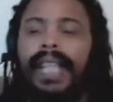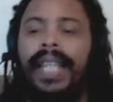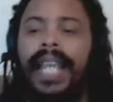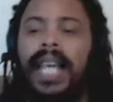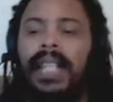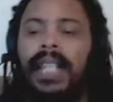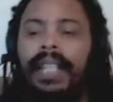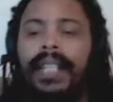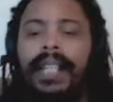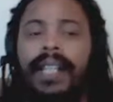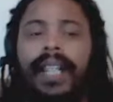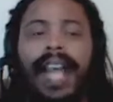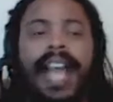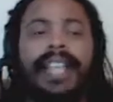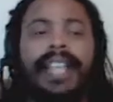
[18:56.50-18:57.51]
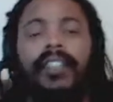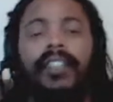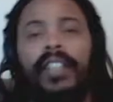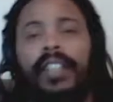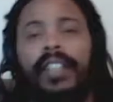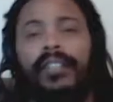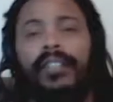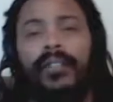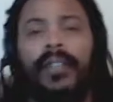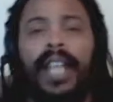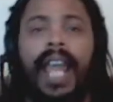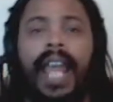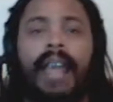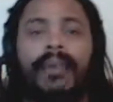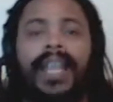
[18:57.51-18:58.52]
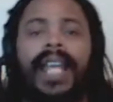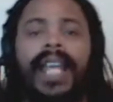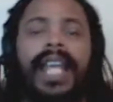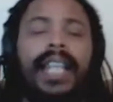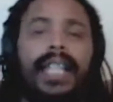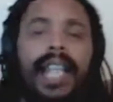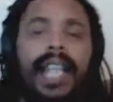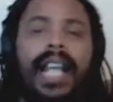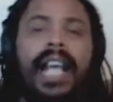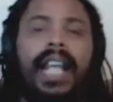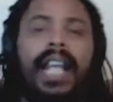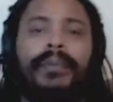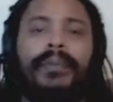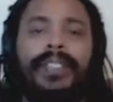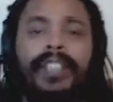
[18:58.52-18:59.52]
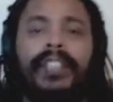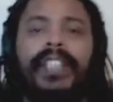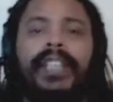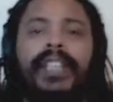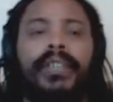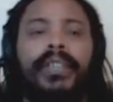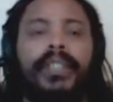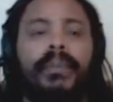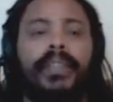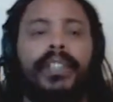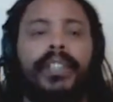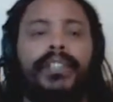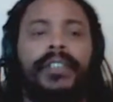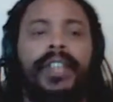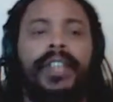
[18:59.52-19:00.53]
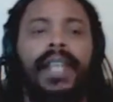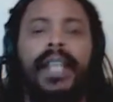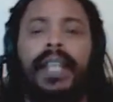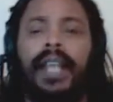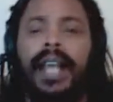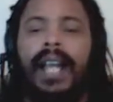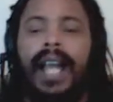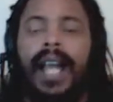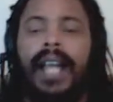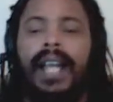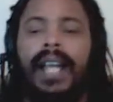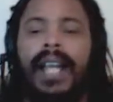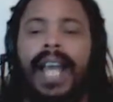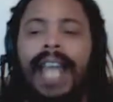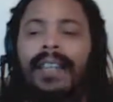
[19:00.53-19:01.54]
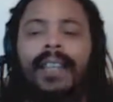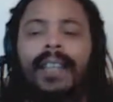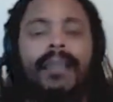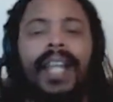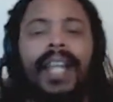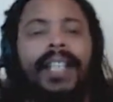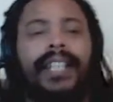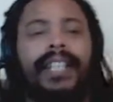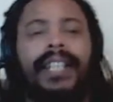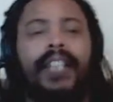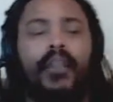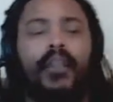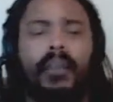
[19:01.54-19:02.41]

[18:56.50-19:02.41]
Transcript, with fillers: But yeah, I can look at you. And yeah, and yeah, I'm still deeply spiritual. Uh, and I'm not going to